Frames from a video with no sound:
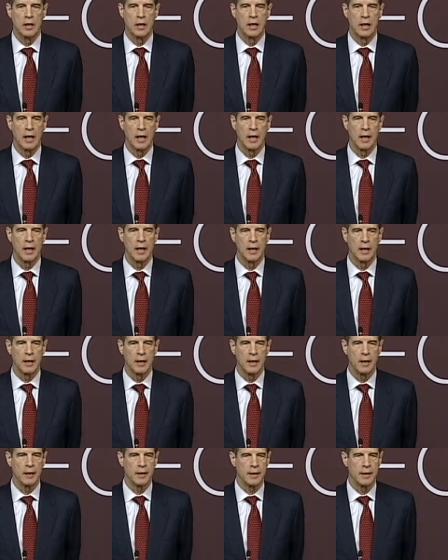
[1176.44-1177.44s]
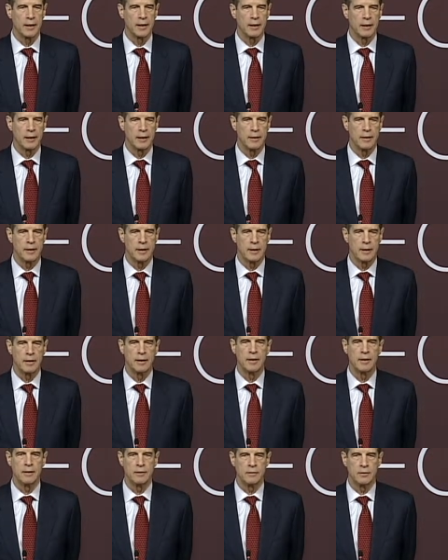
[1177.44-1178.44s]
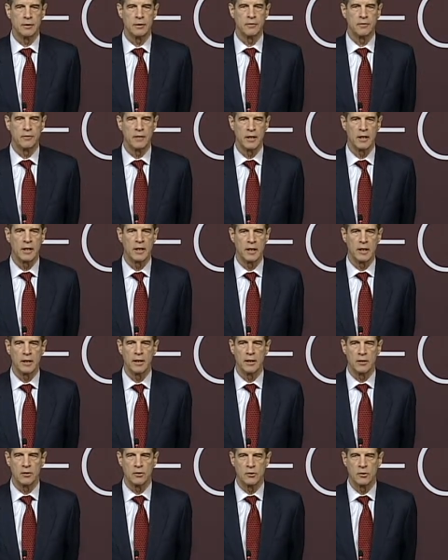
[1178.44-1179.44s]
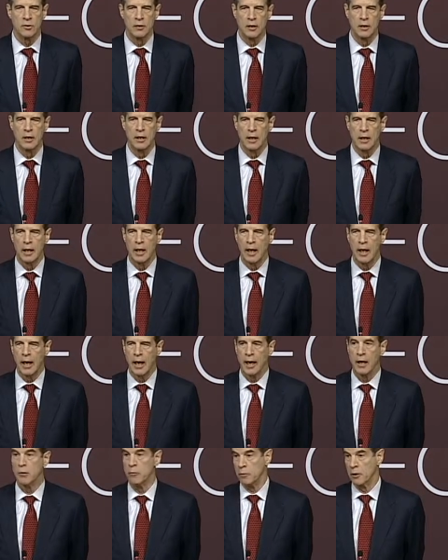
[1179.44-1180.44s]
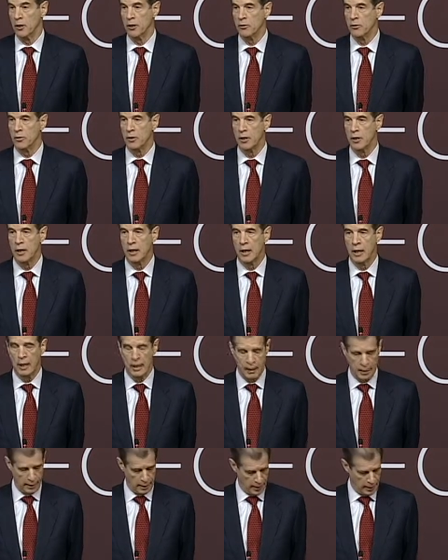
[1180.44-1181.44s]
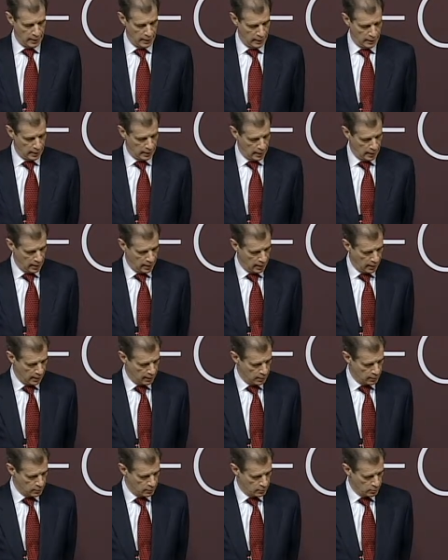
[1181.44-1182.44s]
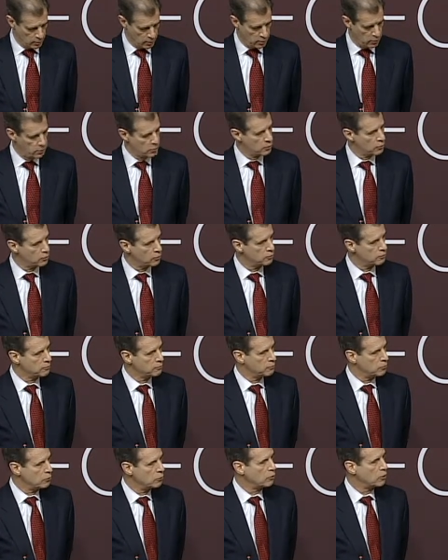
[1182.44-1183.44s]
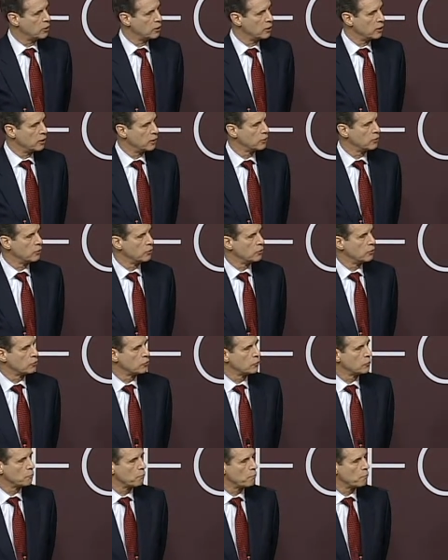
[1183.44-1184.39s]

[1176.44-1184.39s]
that era of good feeling is at risk. What are those new conditions?